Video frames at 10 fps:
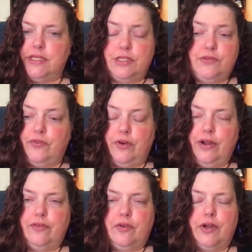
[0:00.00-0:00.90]

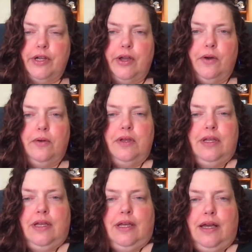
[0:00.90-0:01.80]
forever ago.
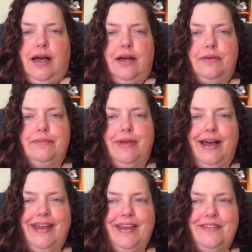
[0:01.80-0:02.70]

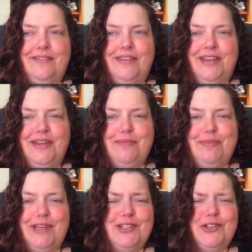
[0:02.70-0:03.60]
I have
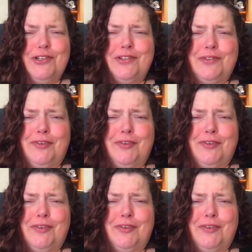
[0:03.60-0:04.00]
pictures of